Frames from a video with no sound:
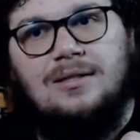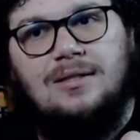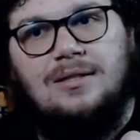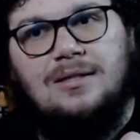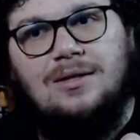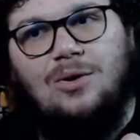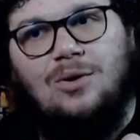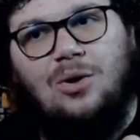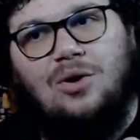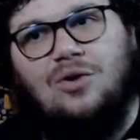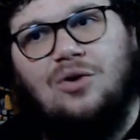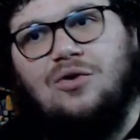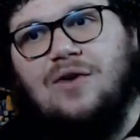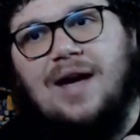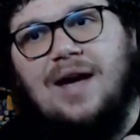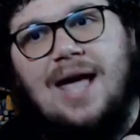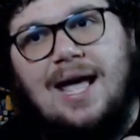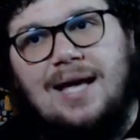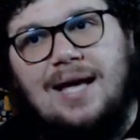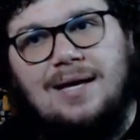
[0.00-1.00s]
or
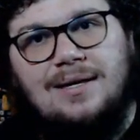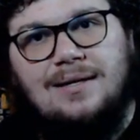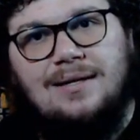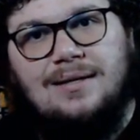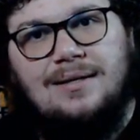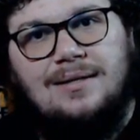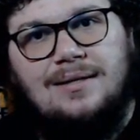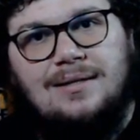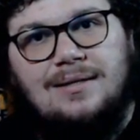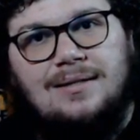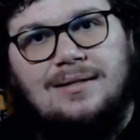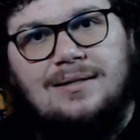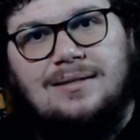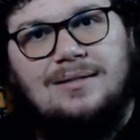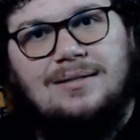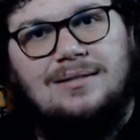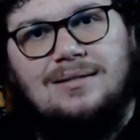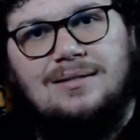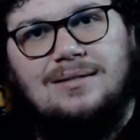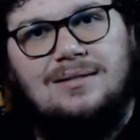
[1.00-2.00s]
Krang.
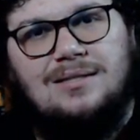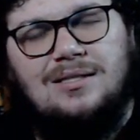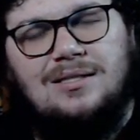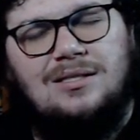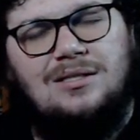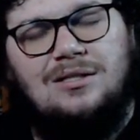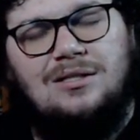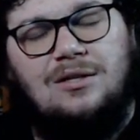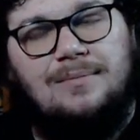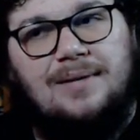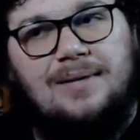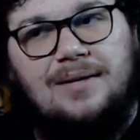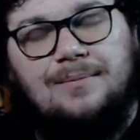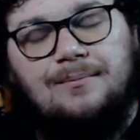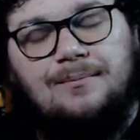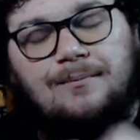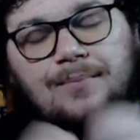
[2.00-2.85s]
Stupid.